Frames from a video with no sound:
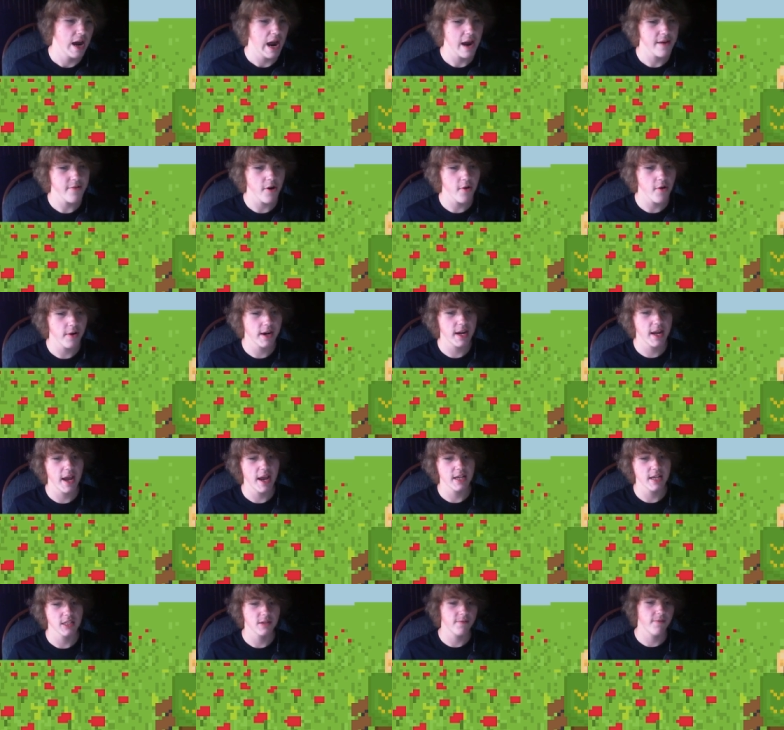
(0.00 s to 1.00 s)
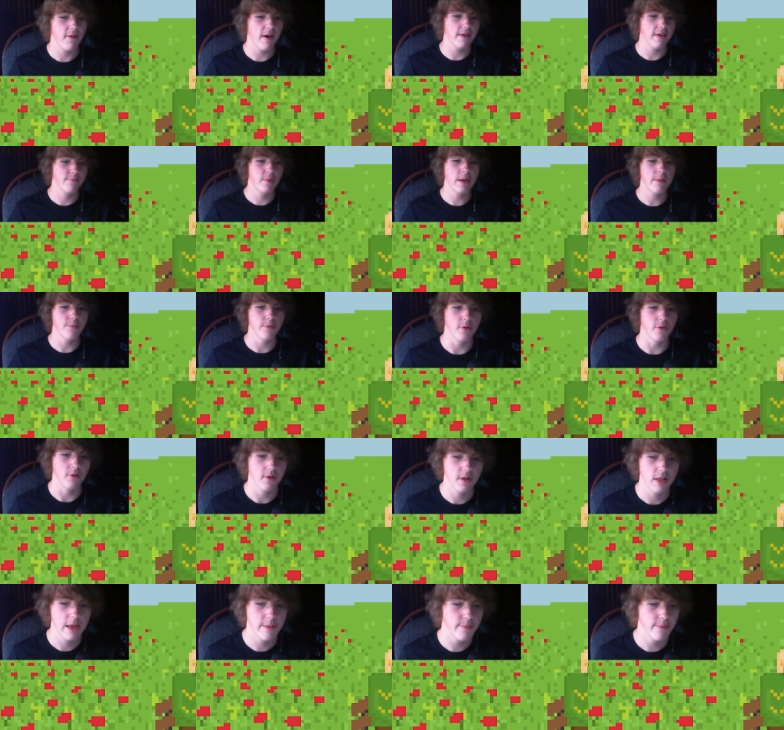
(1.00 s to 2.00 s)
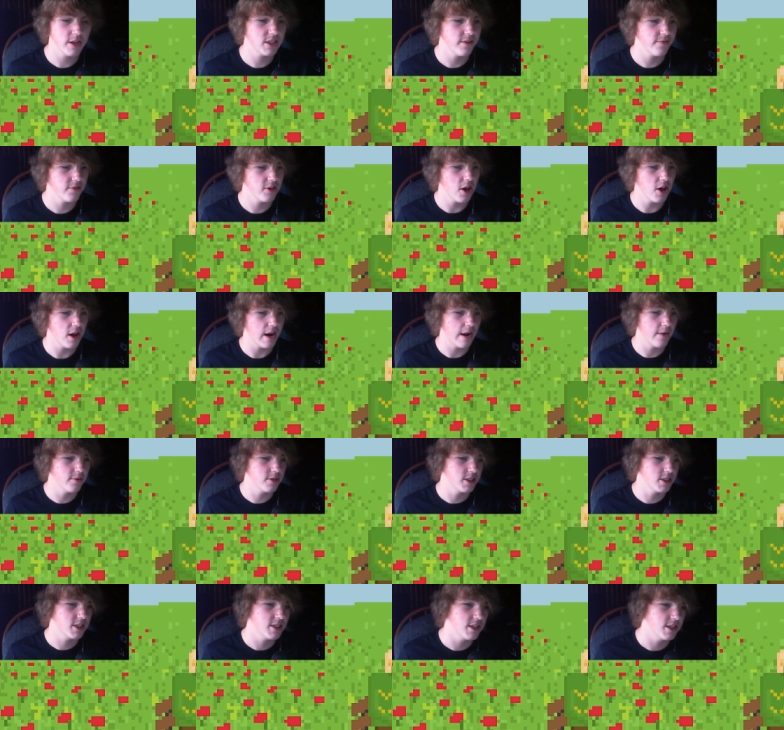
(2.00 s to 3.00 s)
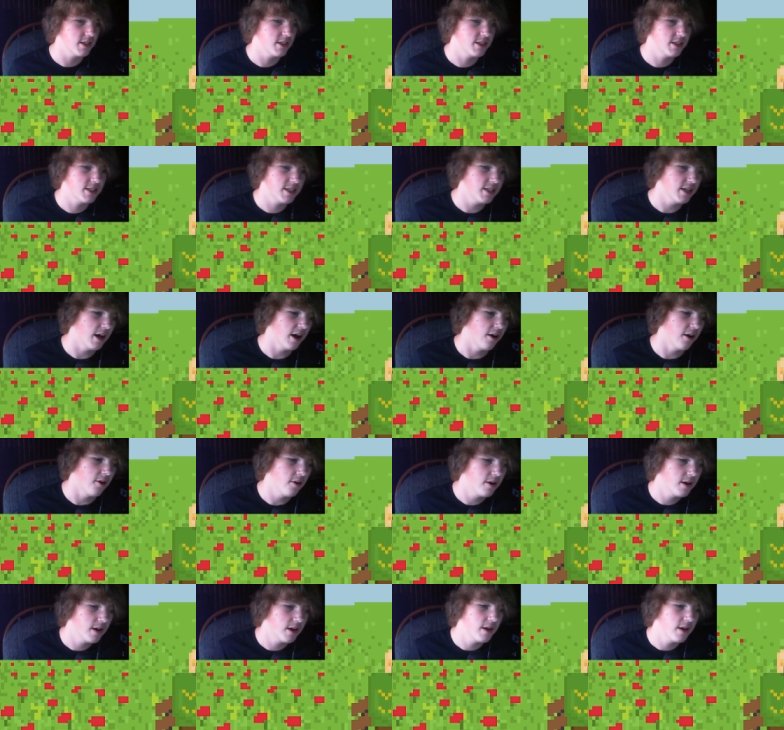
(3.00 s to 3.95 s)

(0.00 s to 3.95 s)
I've already asked five people. They must have thought I was s senile.